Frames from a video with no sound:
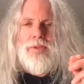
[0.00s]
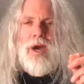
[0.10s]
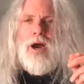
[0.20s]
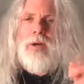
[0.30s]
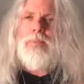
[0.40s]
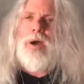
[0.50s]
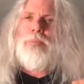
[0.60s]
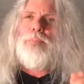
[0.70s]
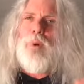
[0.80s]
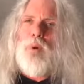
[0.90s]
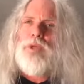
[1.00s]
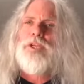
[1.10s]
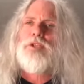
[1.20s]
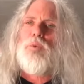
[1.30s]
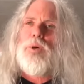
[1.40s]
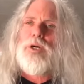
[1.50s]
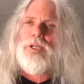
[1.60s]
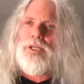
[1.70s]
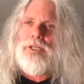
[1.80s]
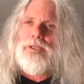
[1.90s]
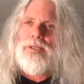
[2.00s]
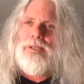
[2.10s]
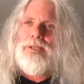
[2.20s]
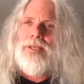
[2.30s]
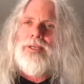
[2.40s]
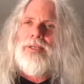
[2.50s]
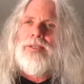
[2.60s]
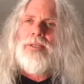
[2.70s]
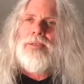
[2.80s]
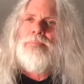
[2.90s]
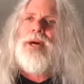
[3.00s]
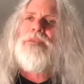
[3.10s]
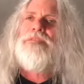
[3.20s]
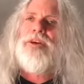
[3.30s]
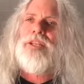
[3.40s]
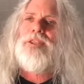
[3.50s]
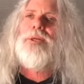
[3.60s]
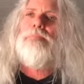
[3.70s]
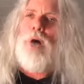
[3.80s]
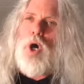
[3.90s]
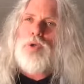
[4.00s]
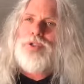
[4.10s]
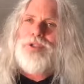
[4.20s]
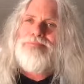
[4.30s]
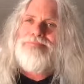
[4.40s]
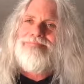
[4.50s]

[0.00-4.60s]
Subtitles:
our poorest workers benefited the most.